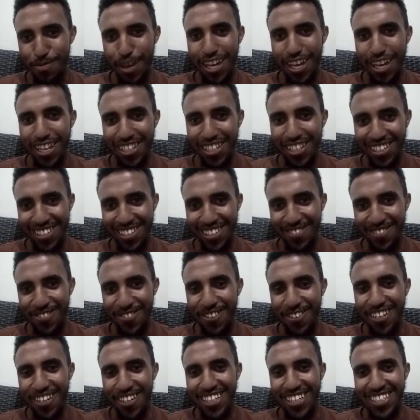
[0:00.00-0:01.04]
any
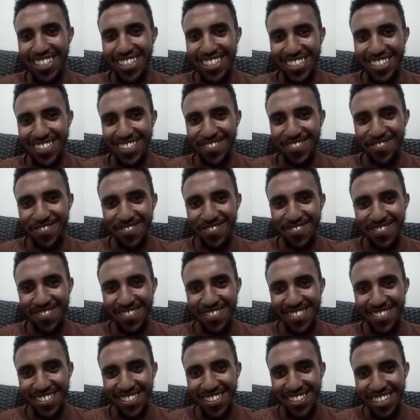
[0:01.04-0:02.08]
foreign. Uh,
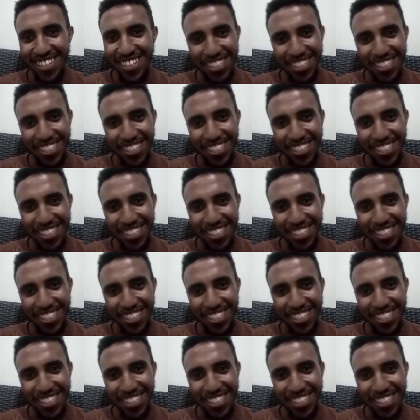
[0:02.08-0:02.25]
nations.